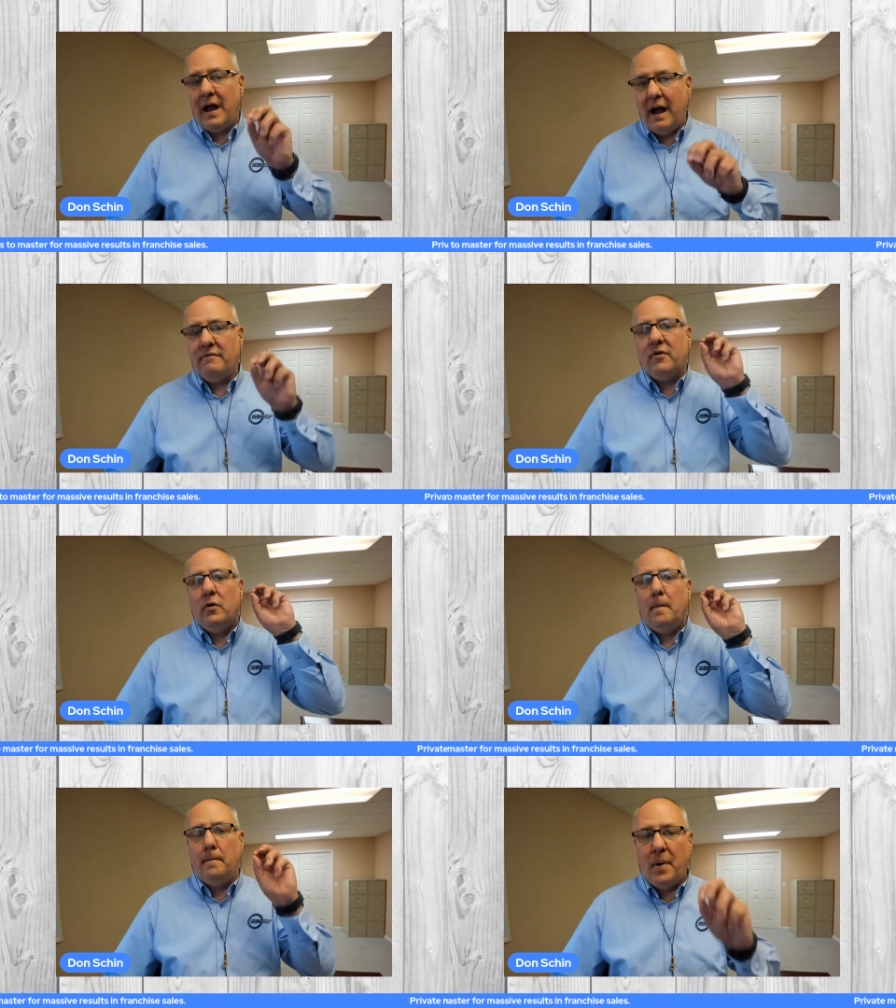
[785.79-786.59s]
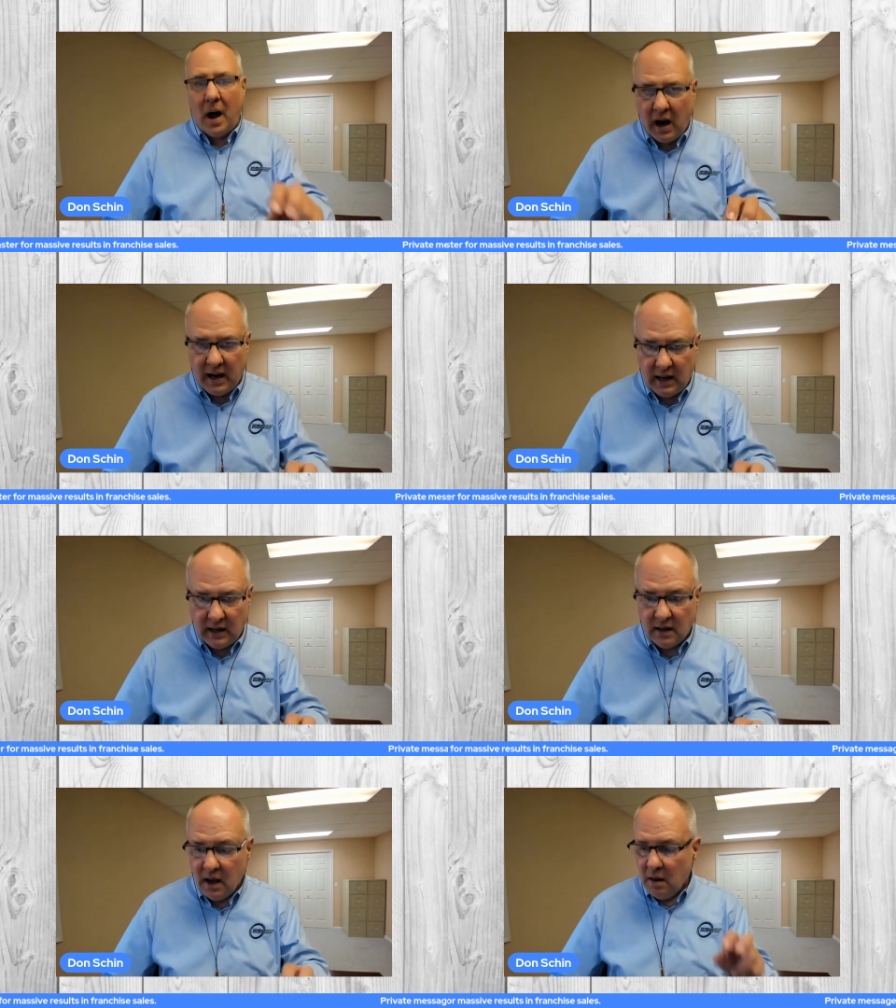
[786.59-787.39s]
ever
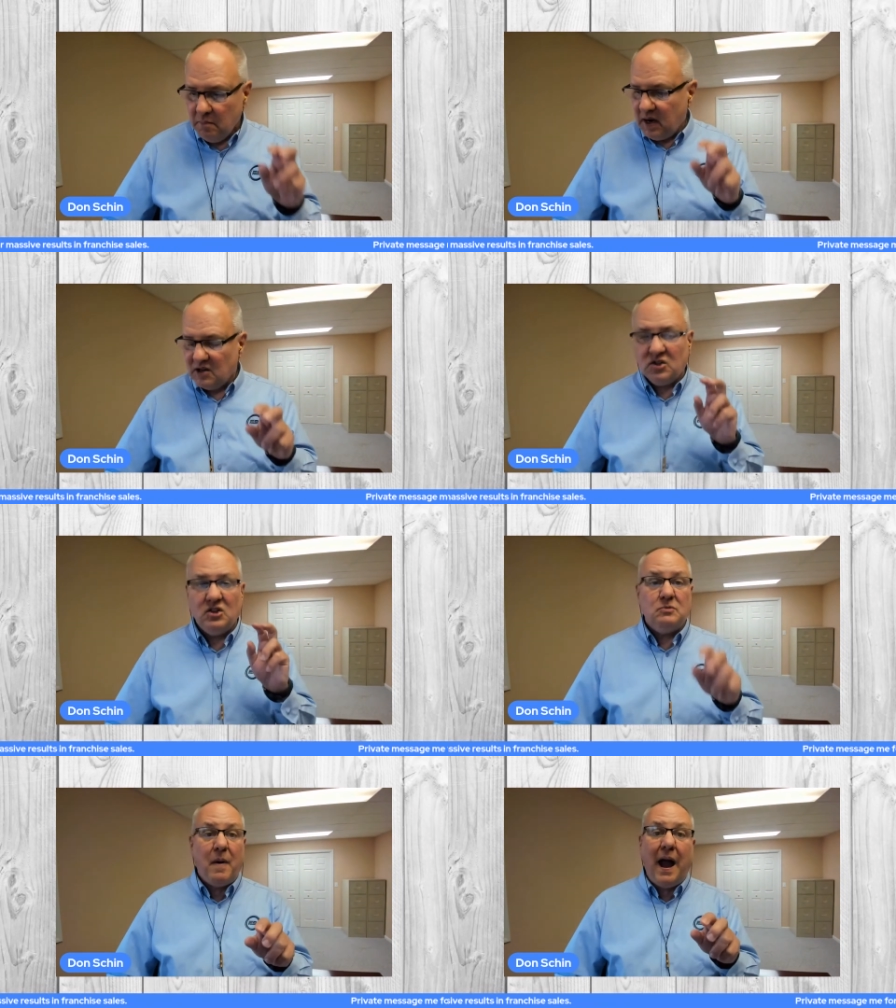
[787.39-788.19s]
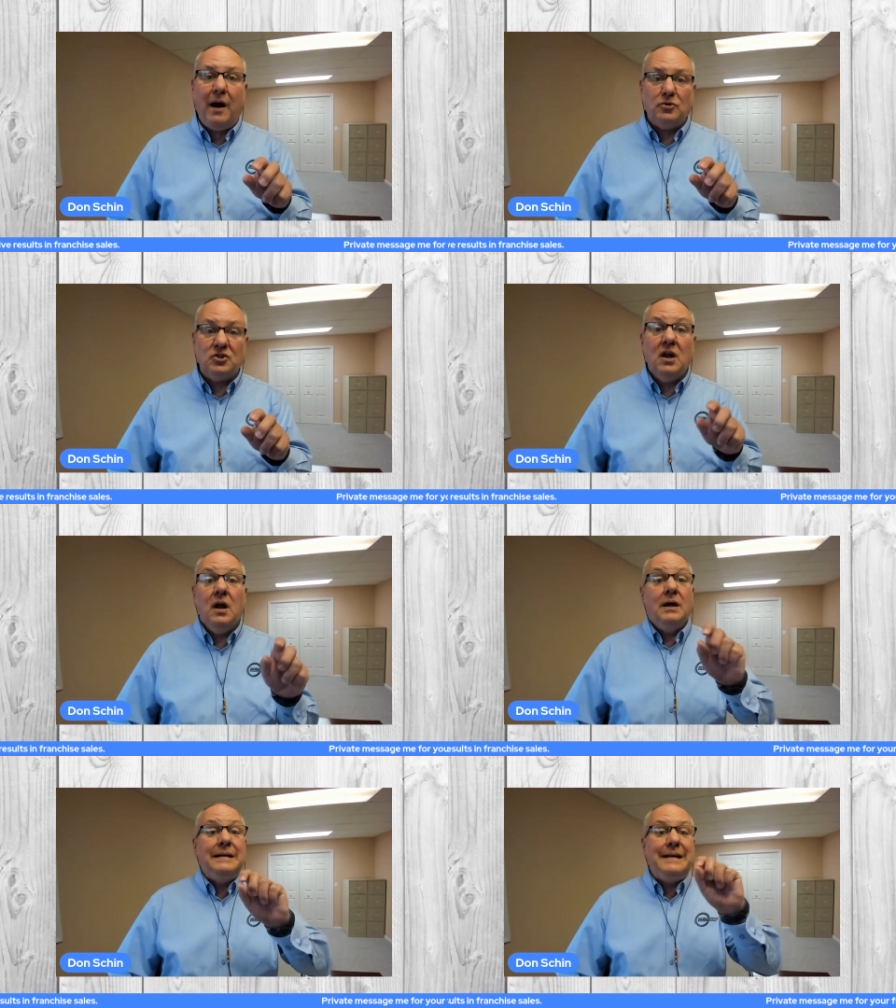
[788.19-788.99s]
buying because the spouse
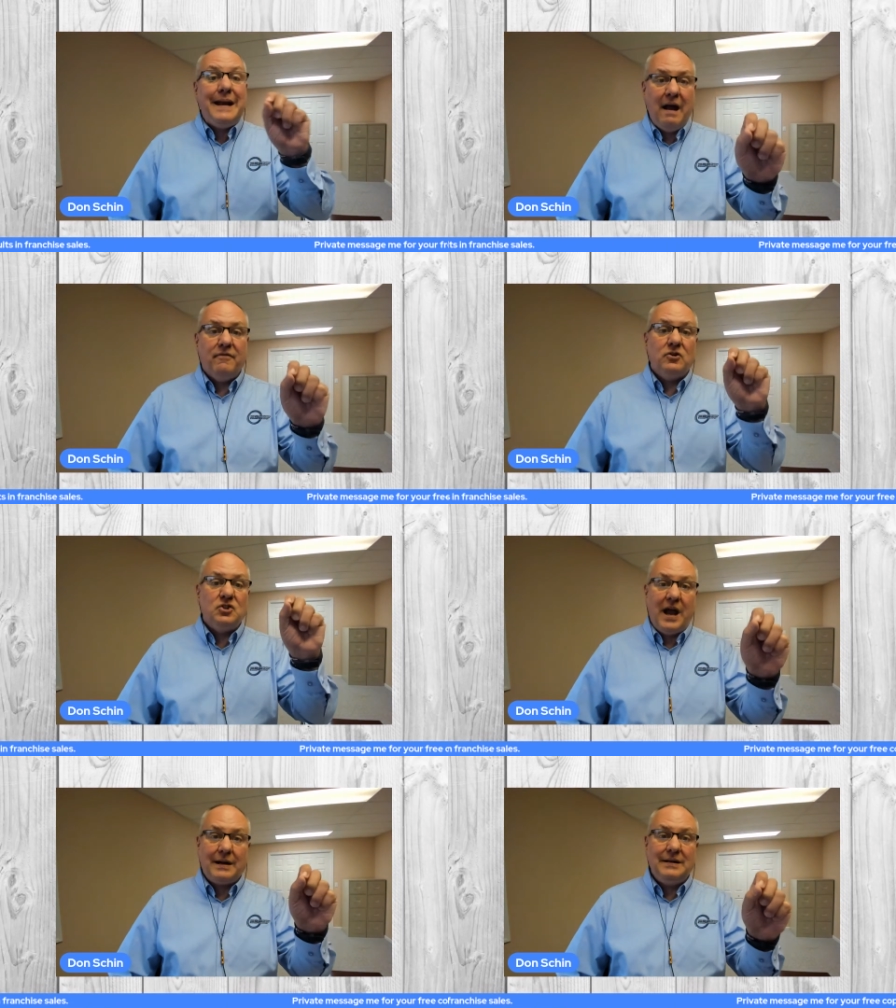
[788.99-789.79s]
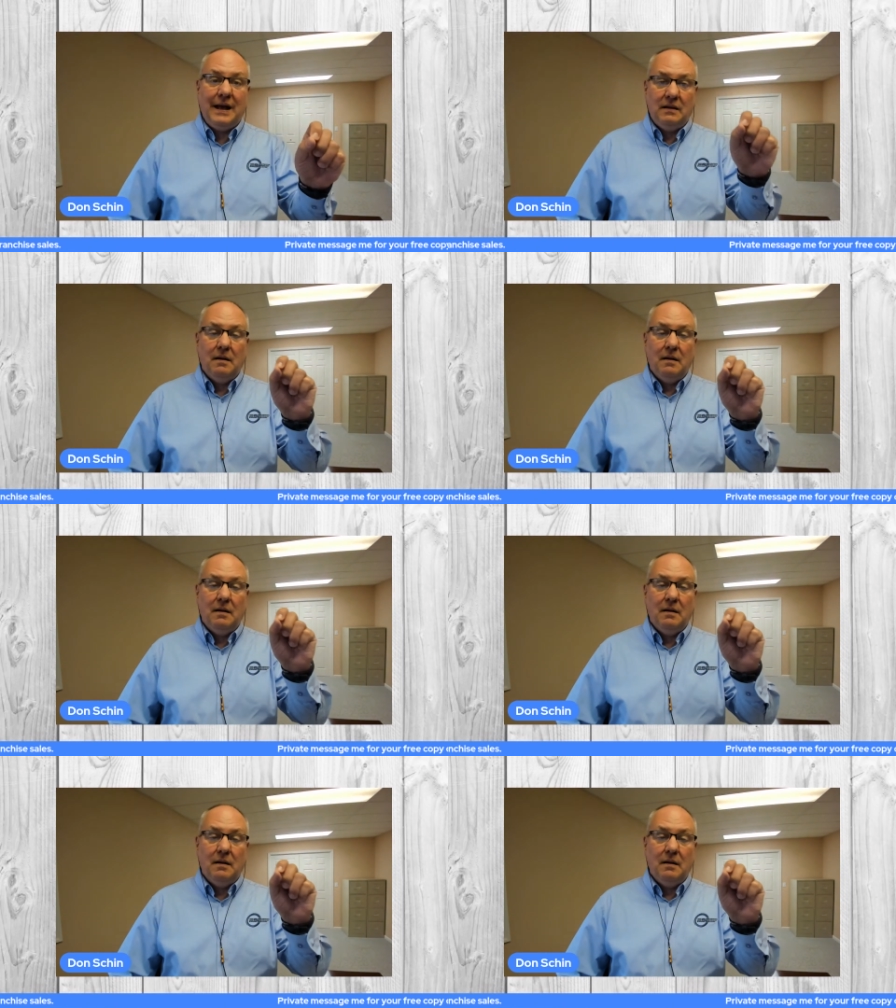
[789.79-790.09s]
never checked in.